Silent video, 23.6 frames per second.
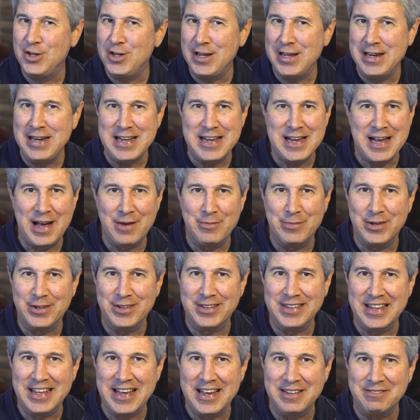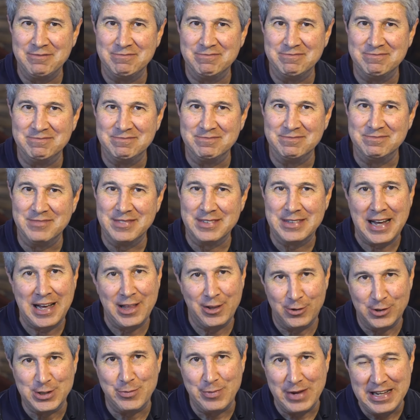Any comment on that?
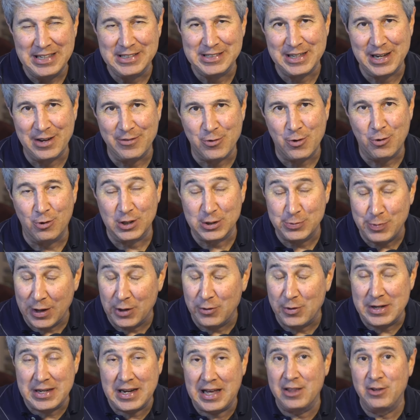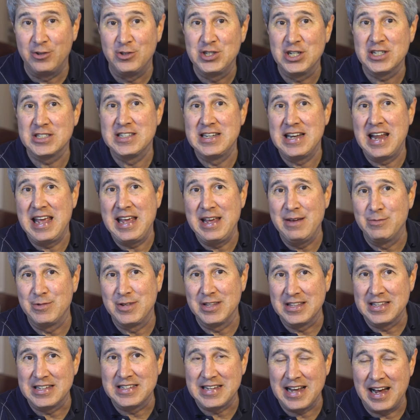Tyler is amazing, of course. By the way, Tyler just named to
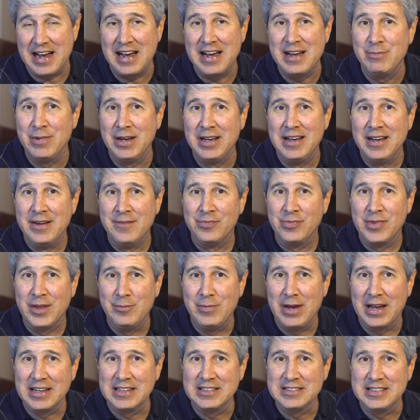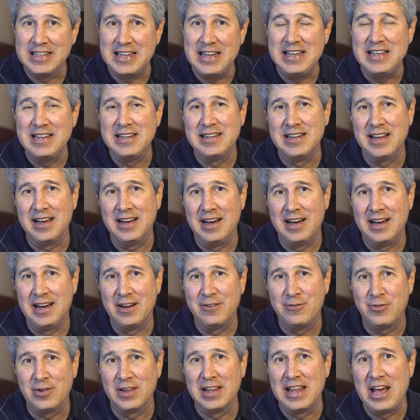the Time magazine
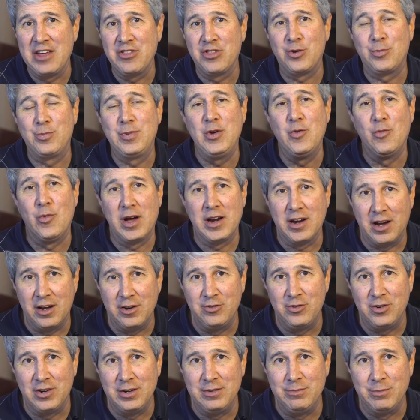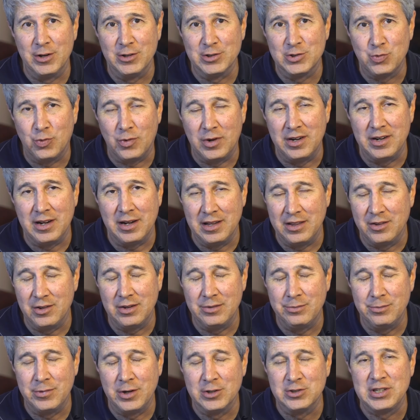Philanthropy 100,
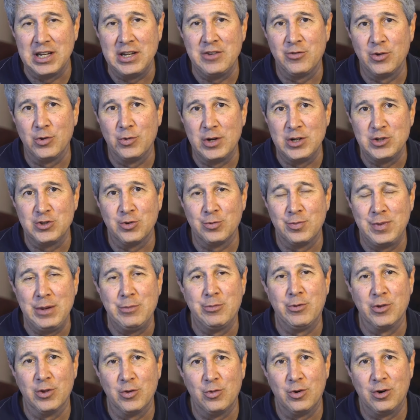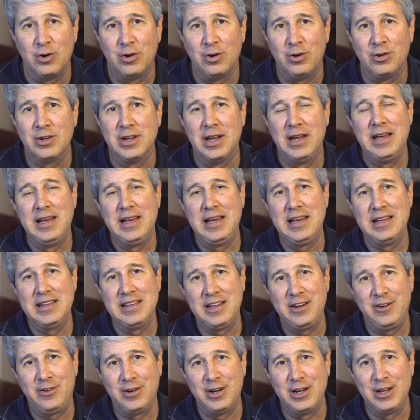the most influential people in the world in
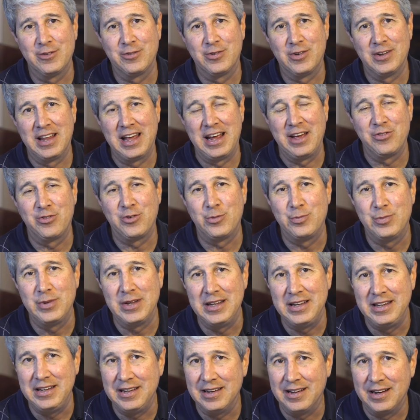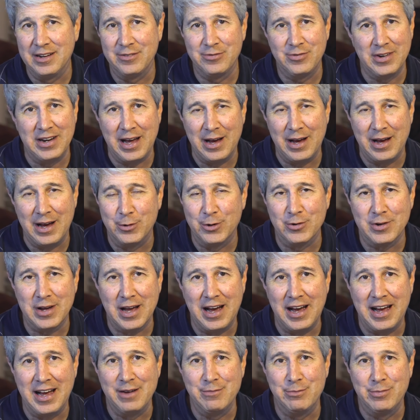the area of philanthropy. A phenomenal guy.